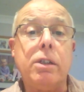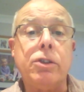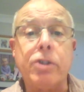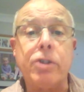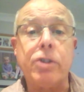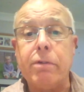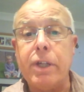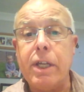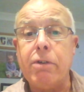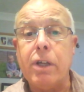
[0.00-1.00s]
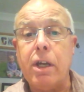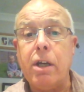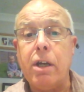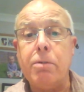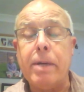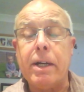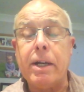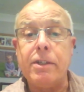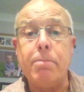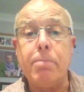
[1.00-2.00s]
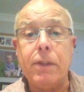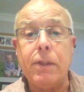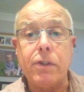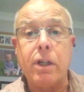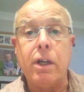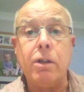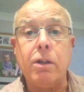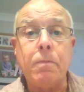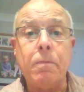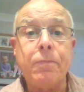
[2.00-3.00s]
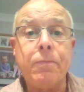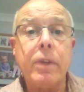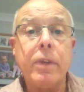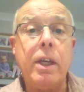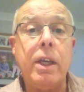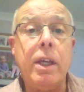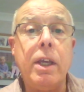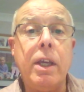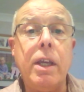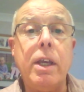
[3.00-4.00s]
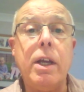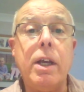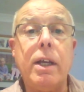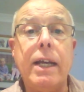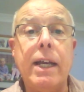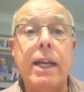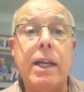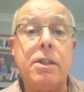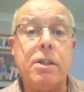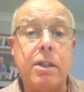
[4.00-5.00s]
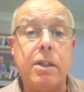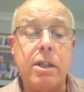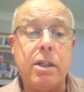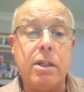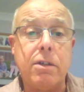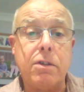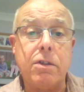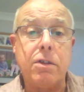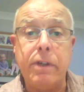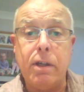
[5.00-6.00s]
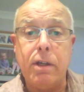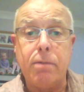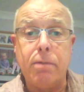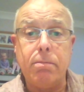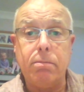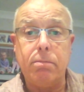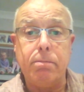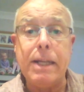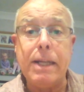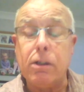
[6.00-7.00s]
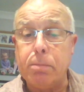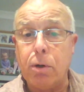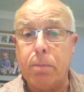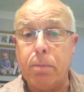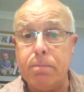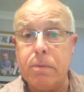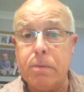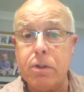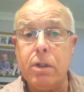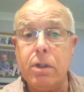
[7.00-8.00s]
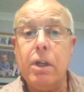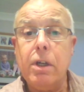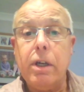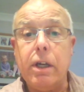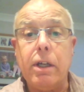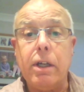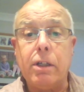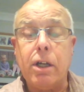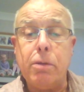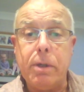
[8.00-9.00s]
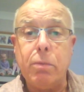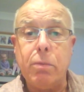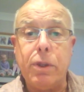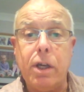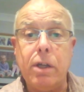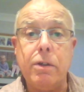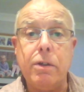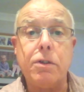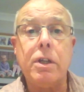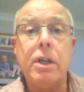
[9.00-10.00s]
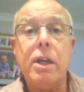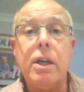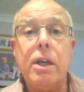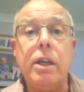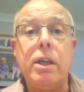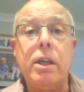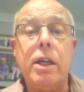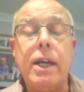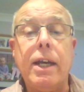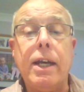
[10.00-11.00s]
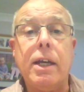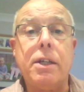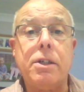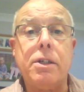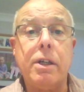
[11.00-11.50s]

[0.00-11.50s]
Just over a year ago, about 18 months ago, he had severe mental problems and coping with those. He had